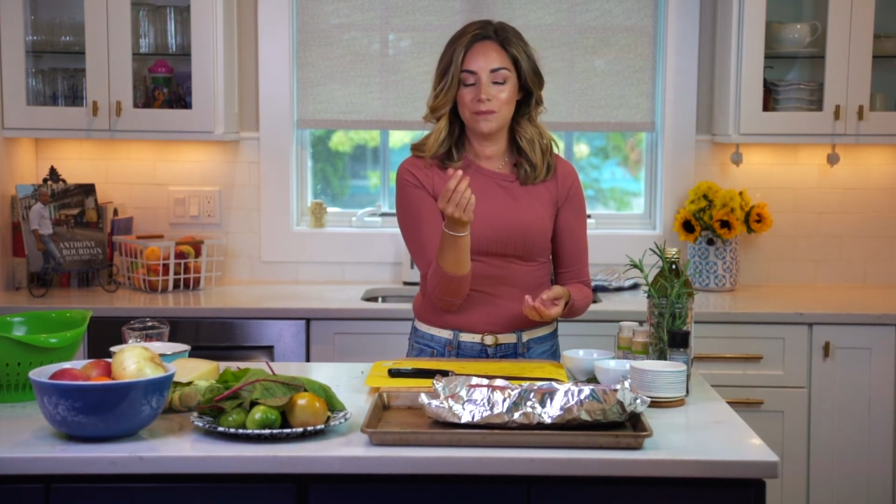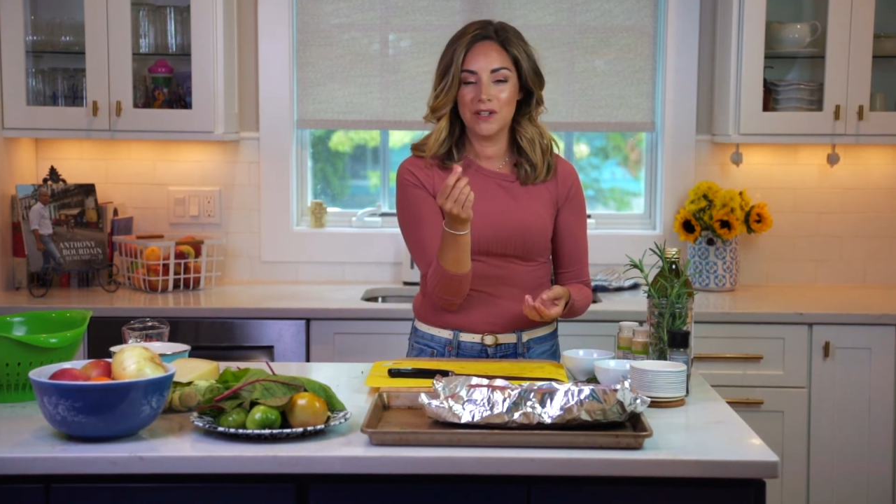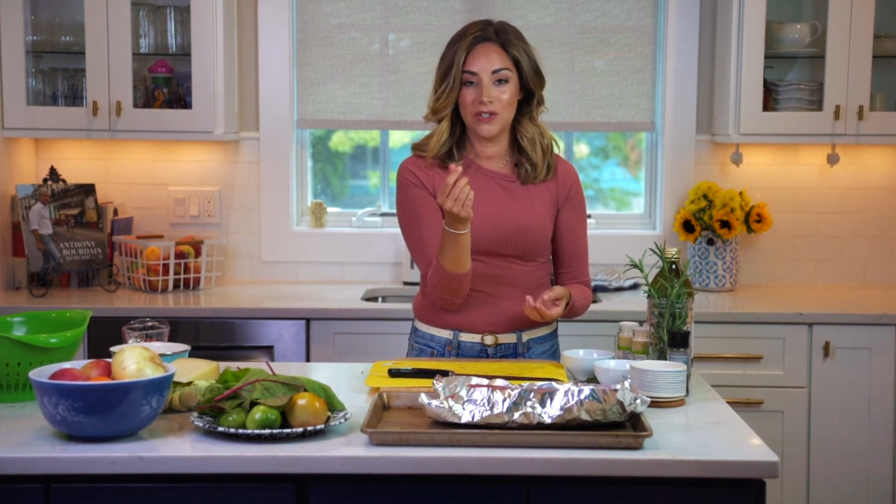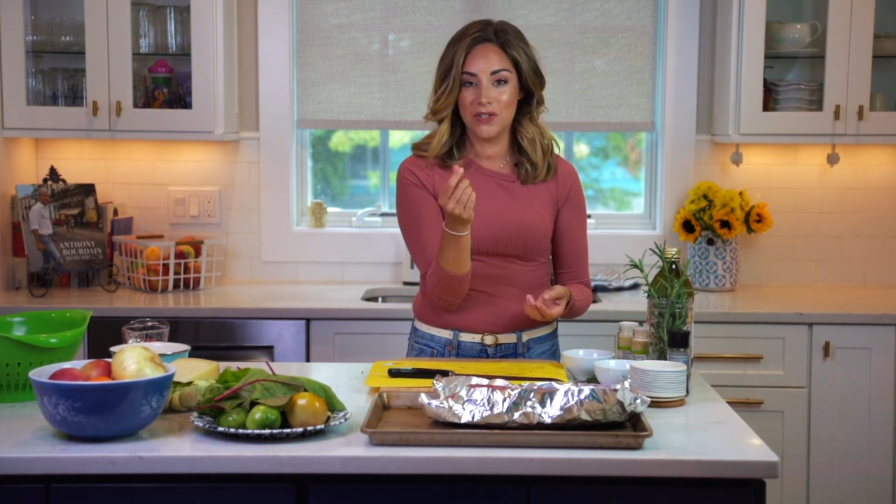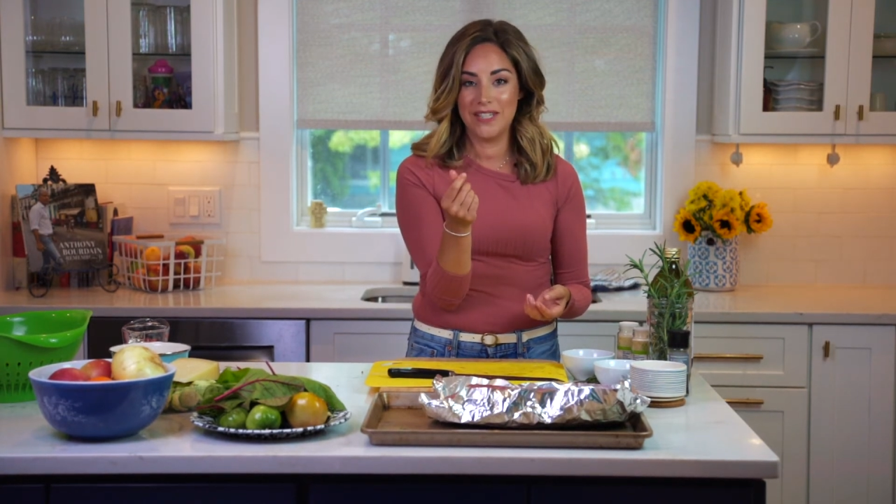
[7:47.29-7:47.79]

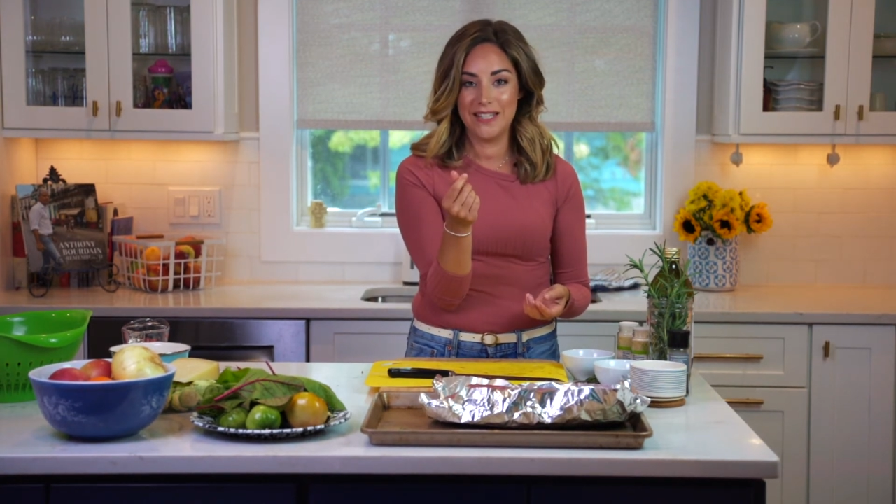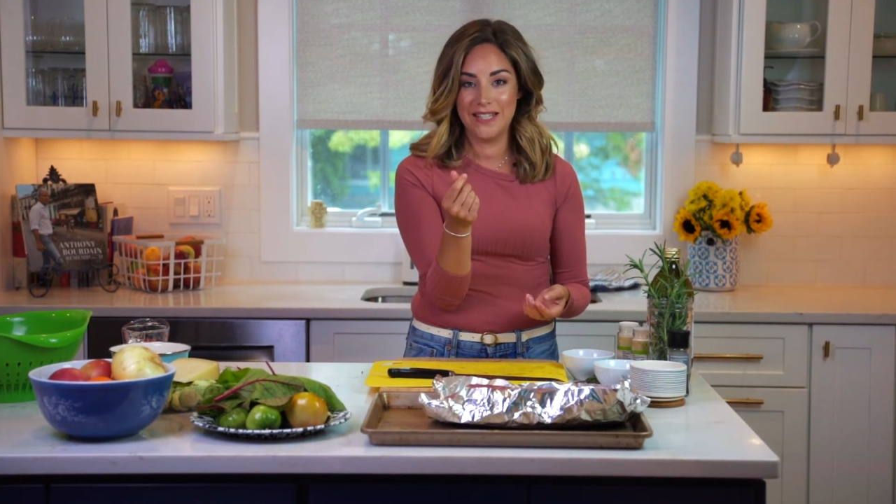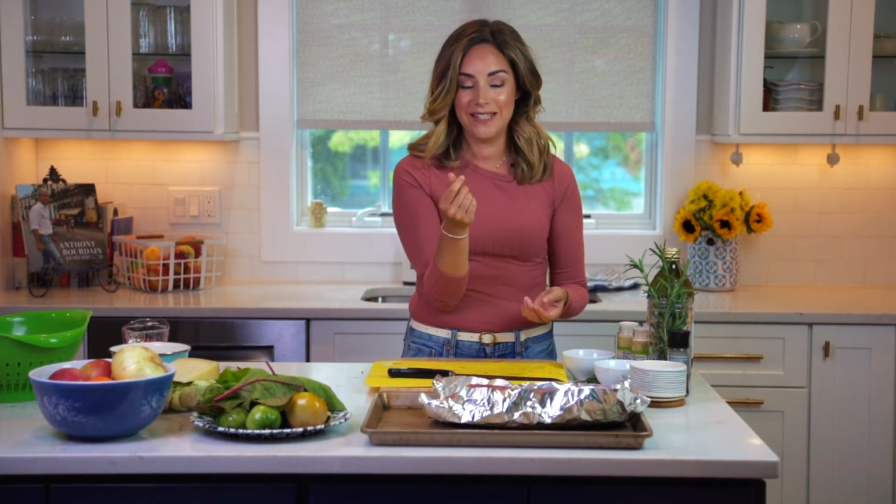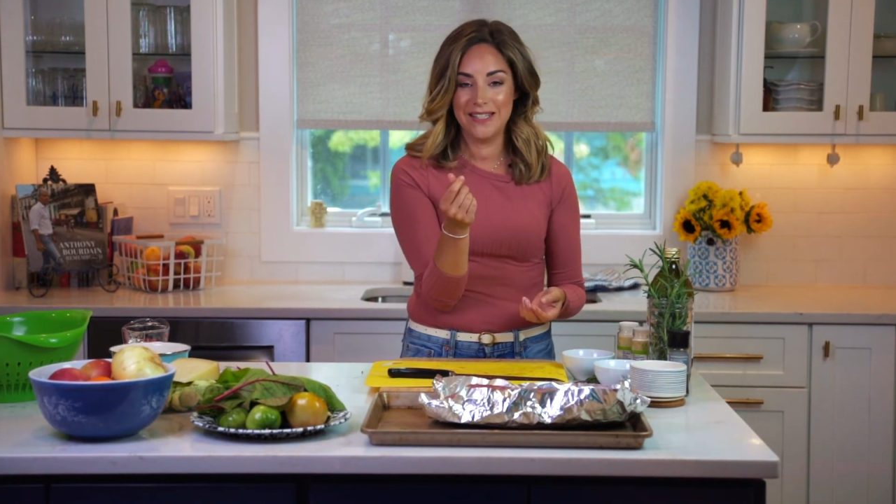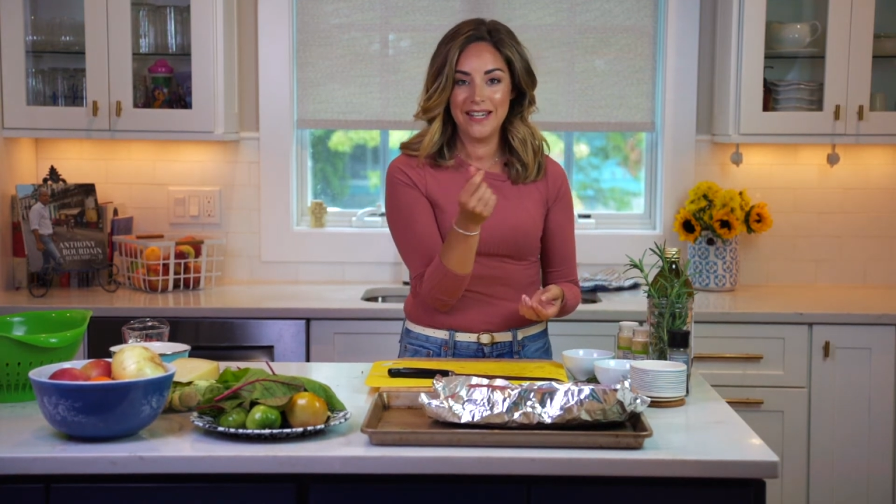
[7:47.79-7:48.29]
mustard
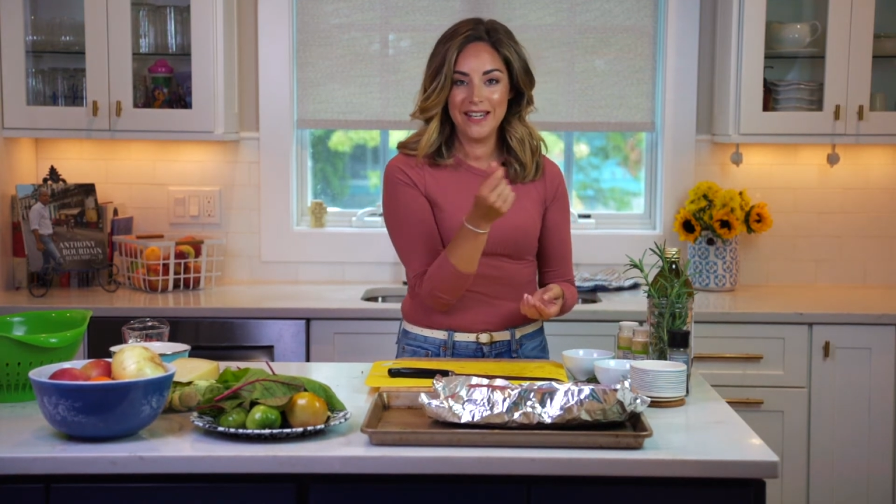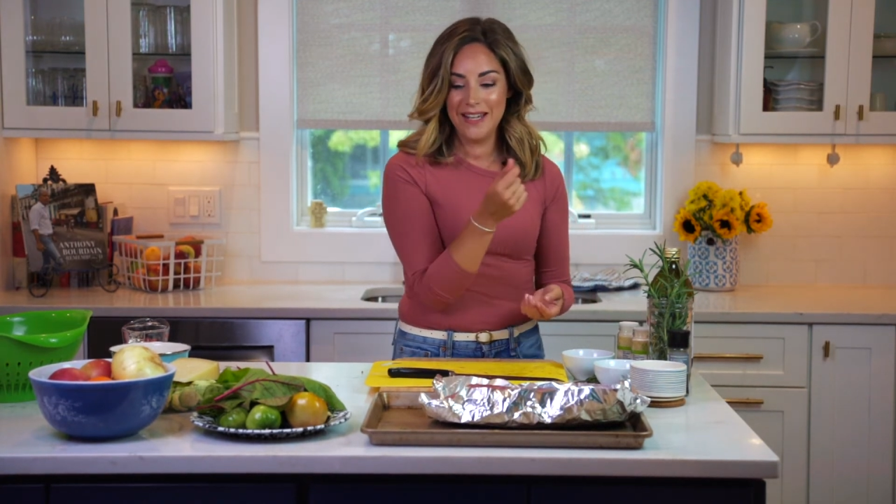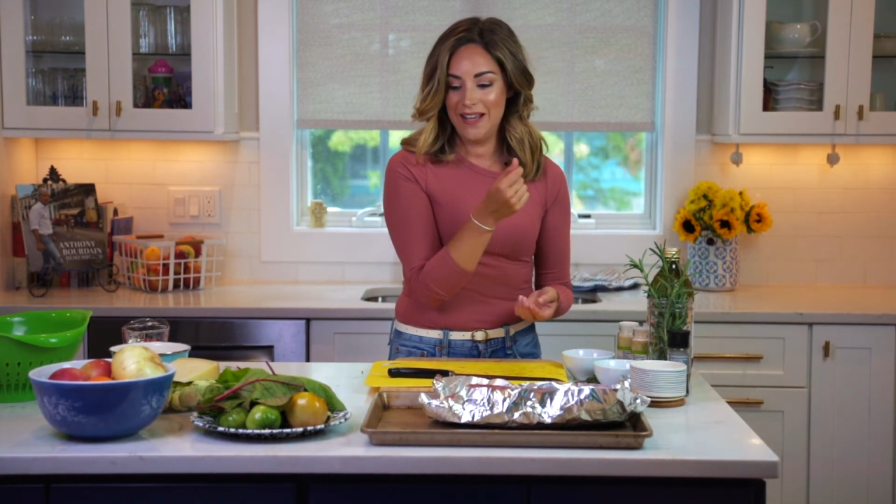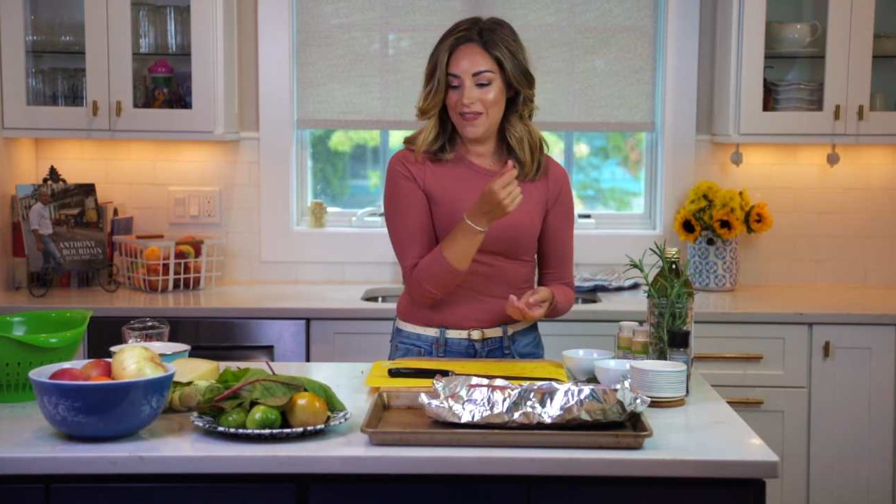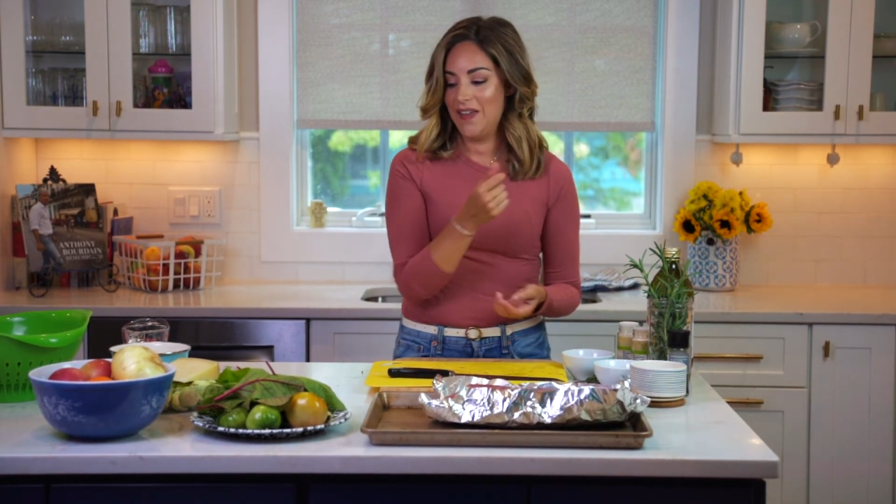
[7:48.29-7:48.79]
seeds in